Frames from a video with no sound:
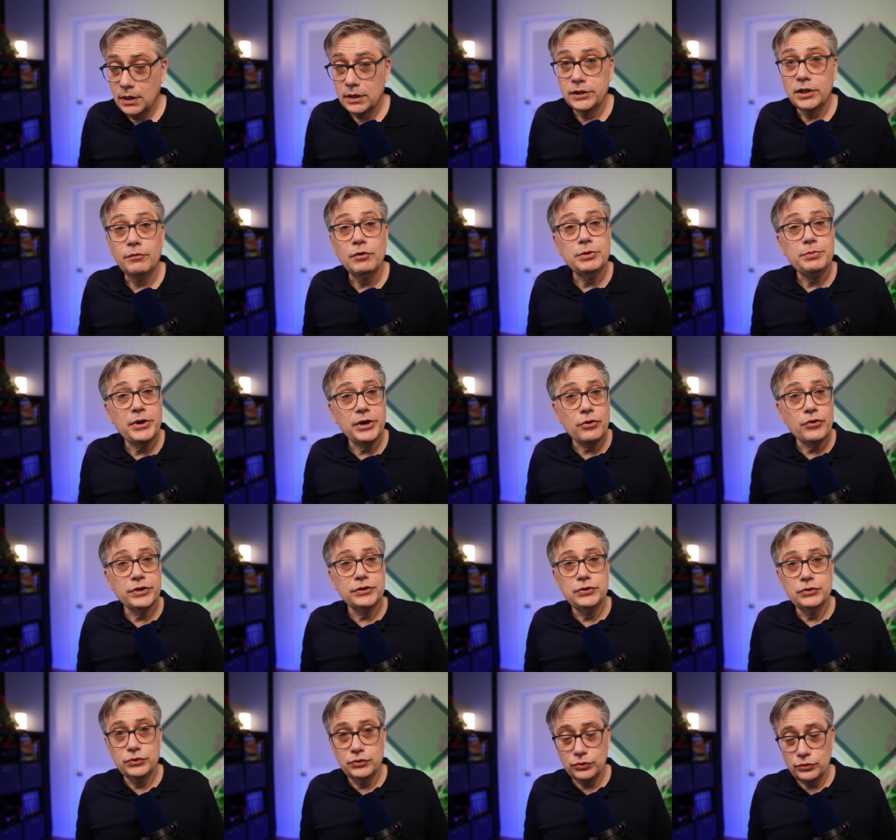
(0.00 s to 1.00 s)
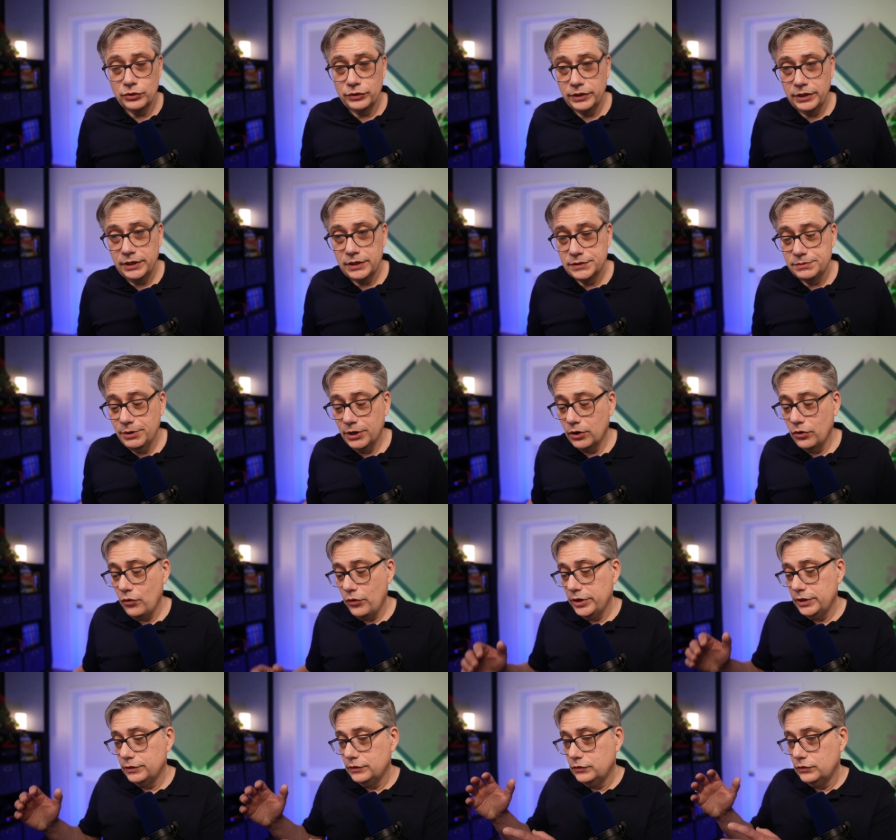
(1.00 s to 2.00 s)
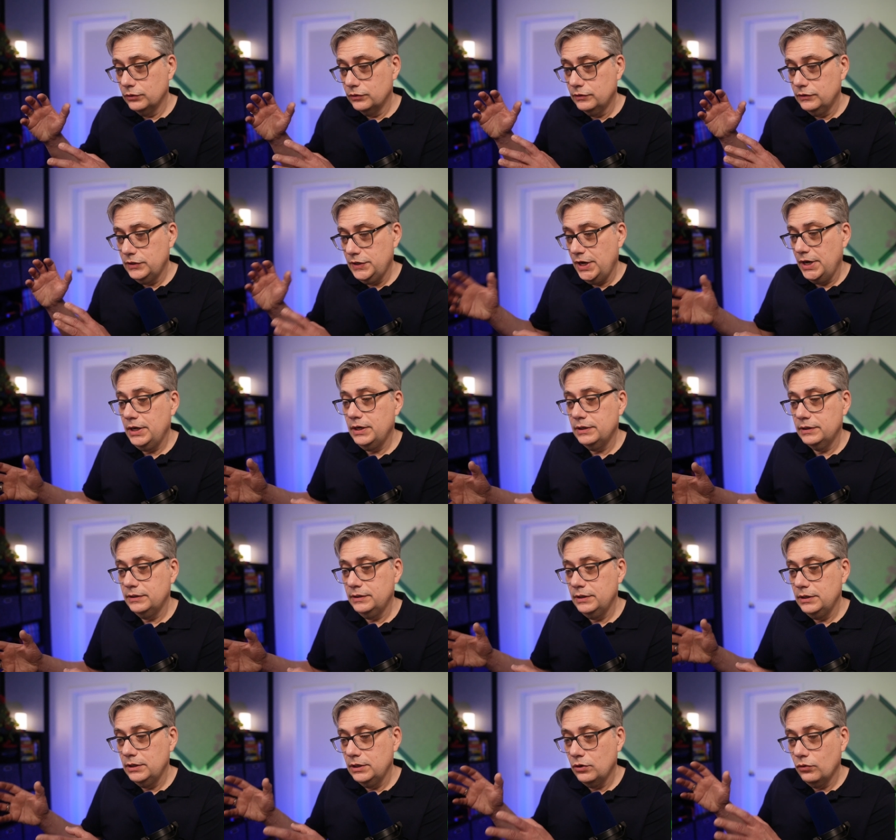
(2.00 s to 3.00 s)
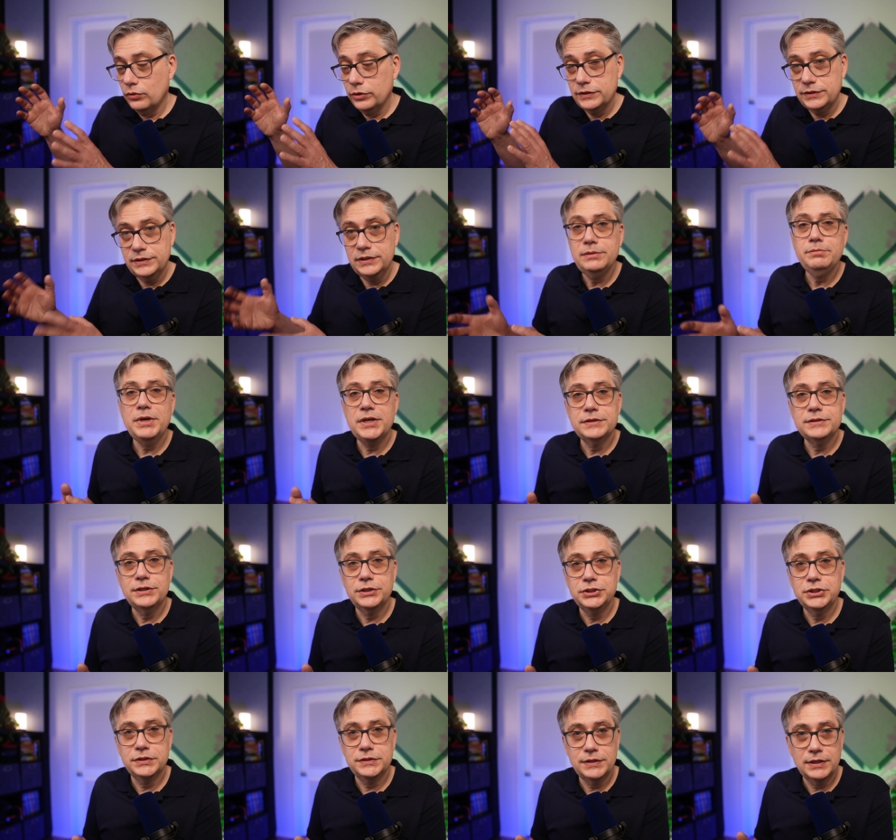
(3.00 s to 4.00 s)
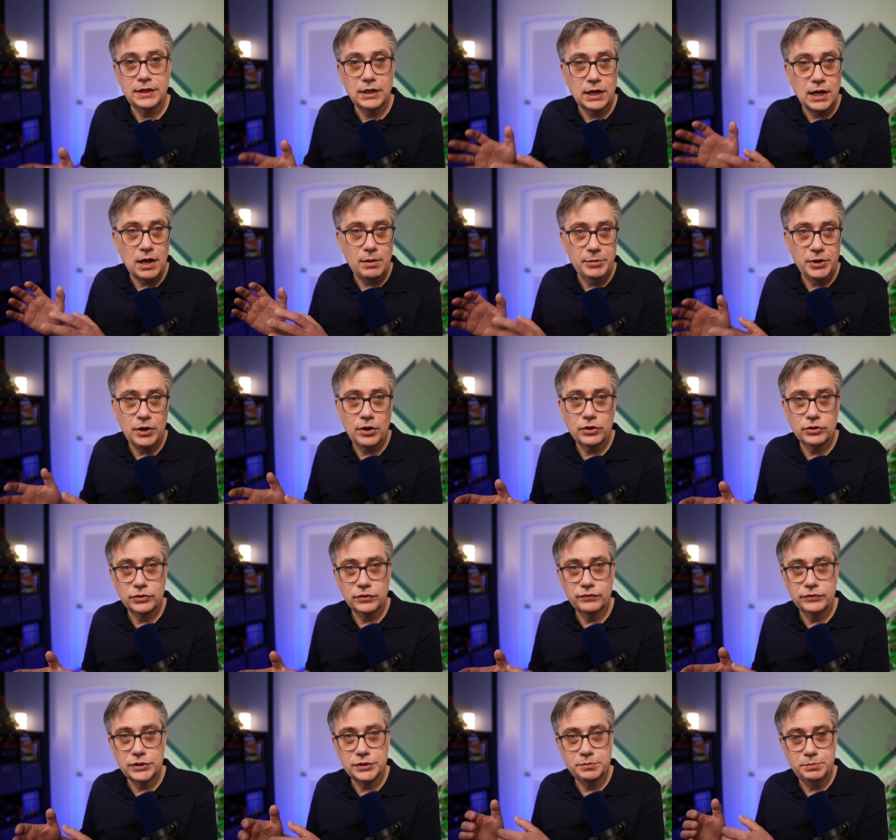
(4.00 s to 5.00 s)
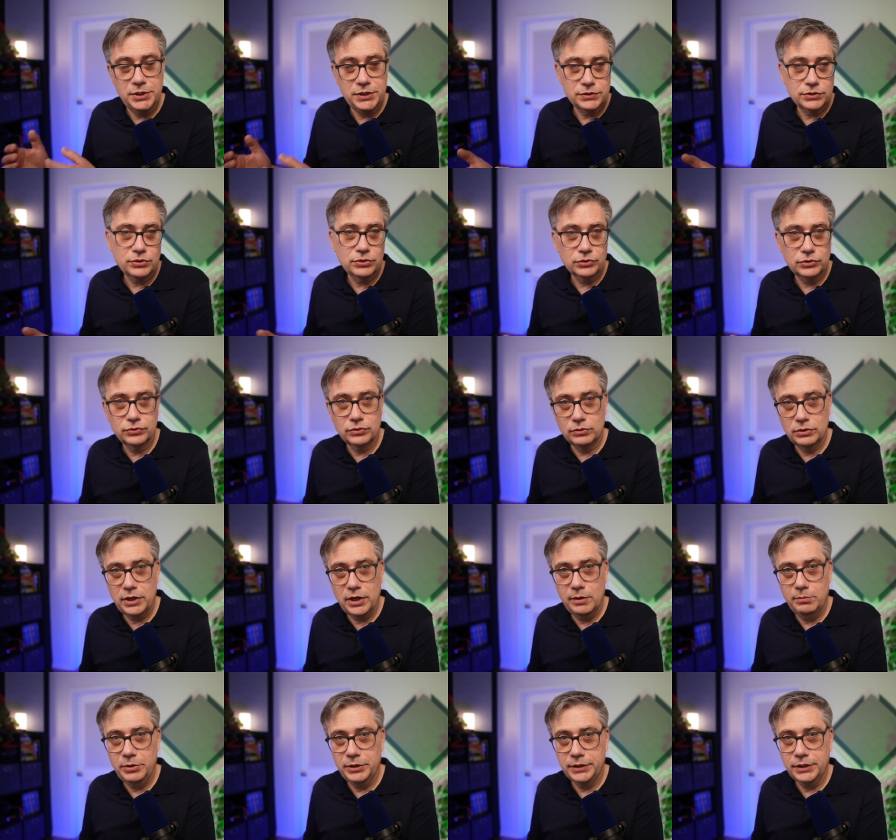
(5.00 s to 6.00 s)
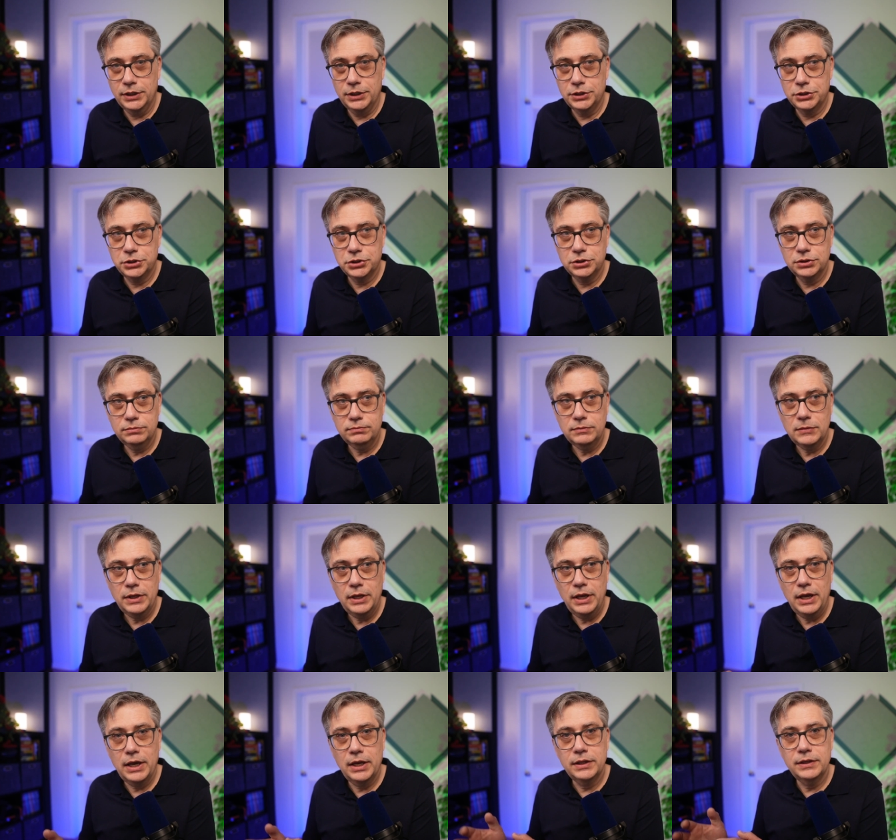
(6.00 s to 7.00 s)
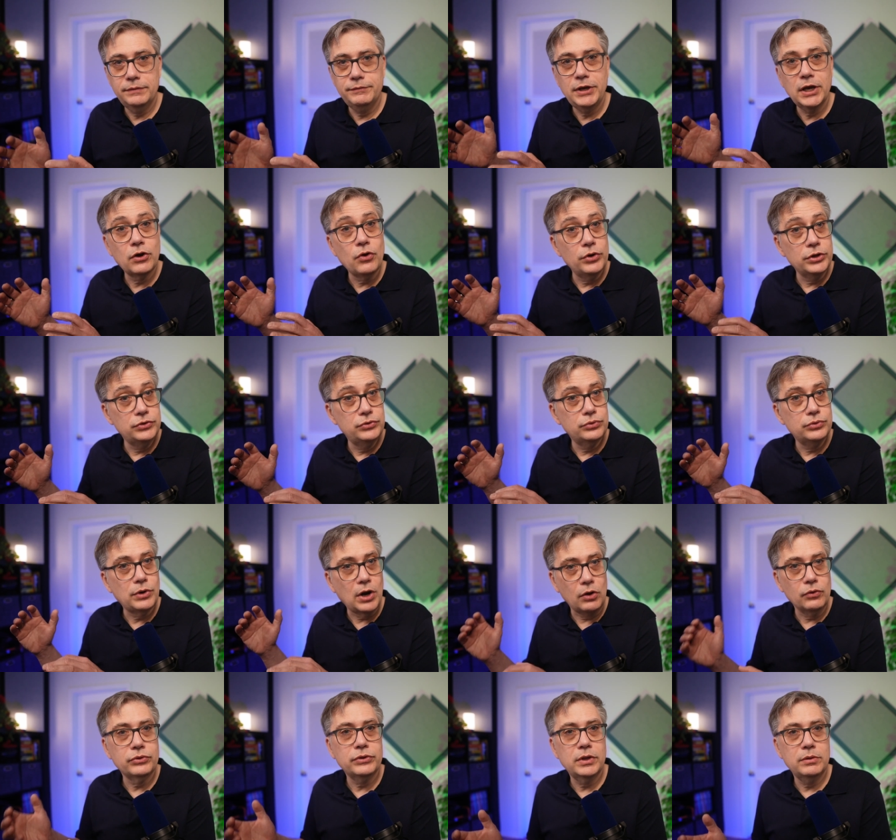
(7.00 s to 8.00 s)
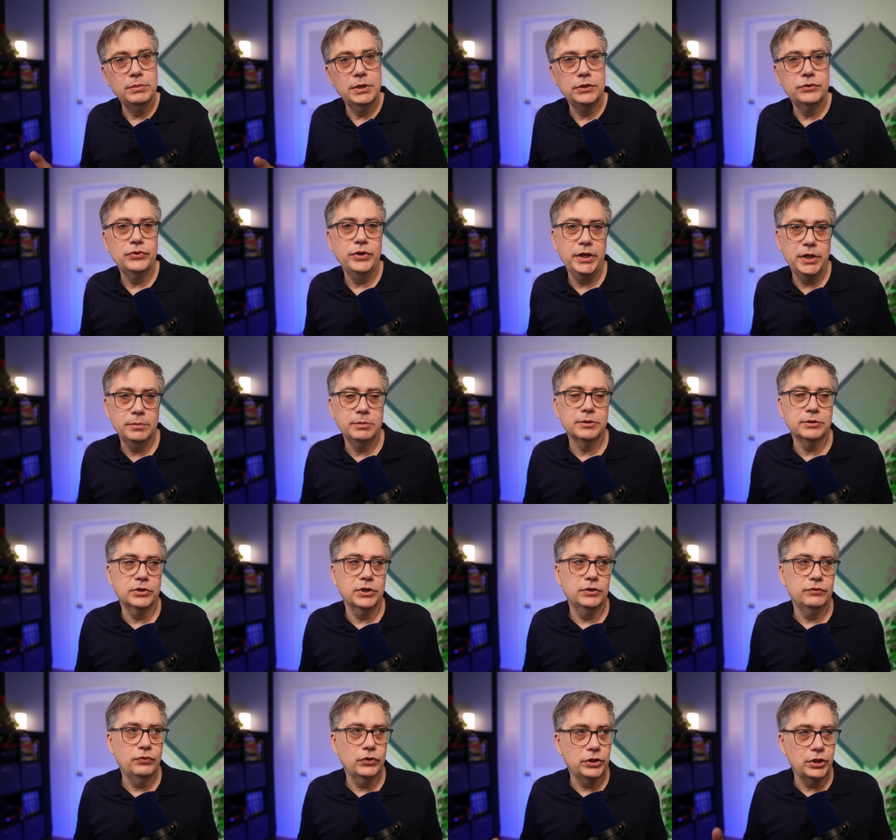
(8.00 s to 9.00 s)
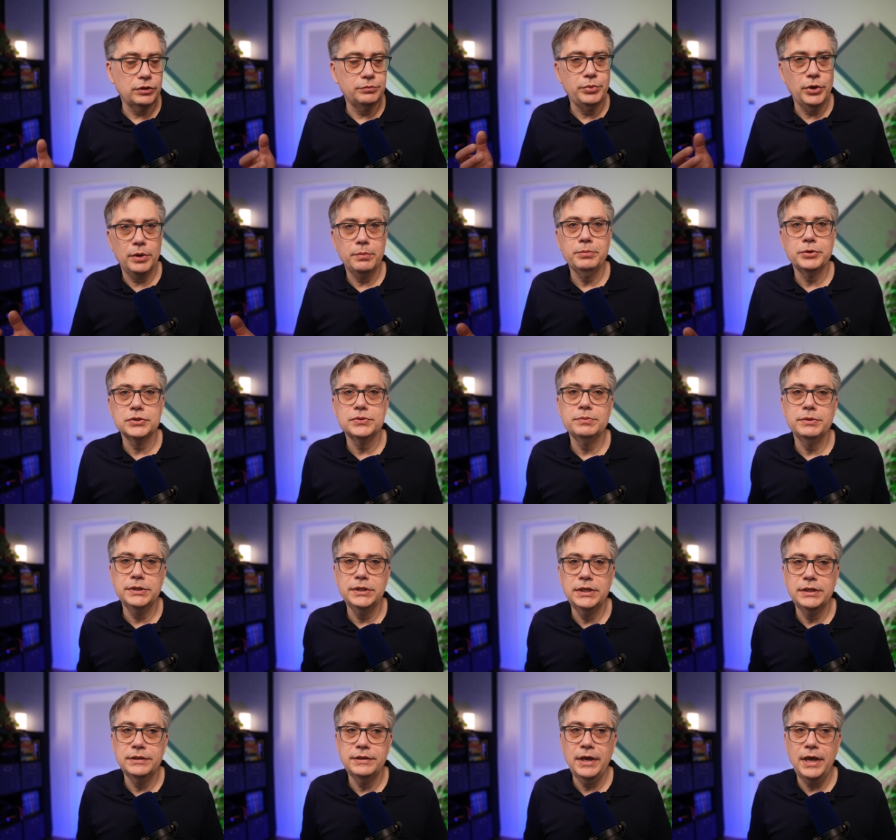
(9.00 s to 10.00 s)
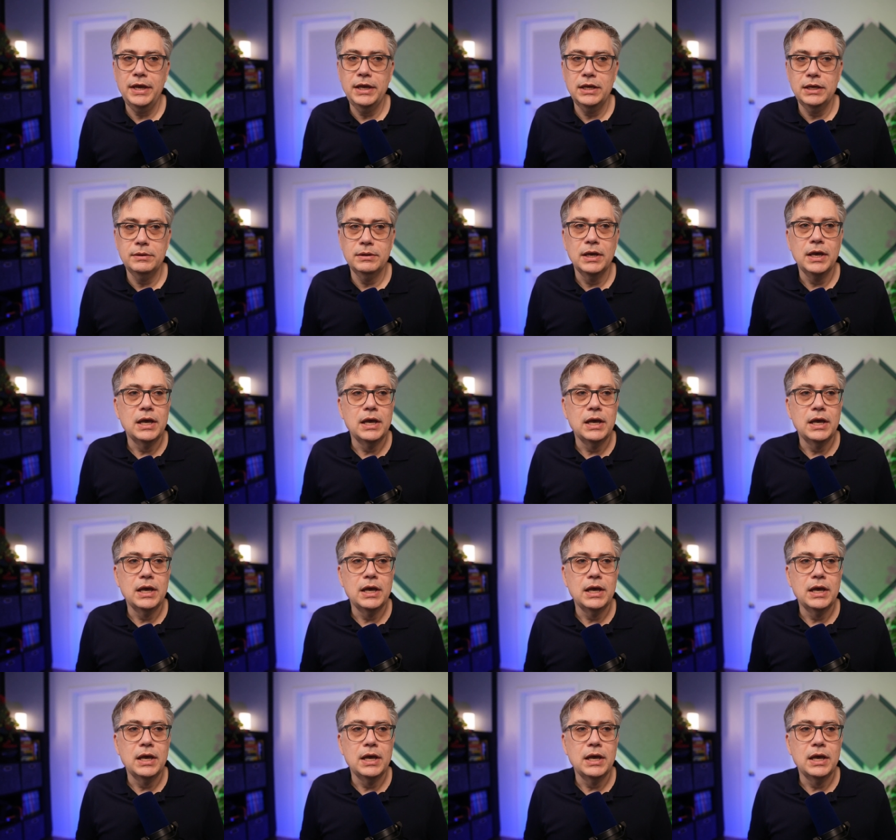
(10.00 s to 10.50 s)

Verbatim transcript: Now, what we're going to do today is we're going to take the OSC messages that are coming out of the space controller application and we are going to route them into Ableton. And for that purpose, we need a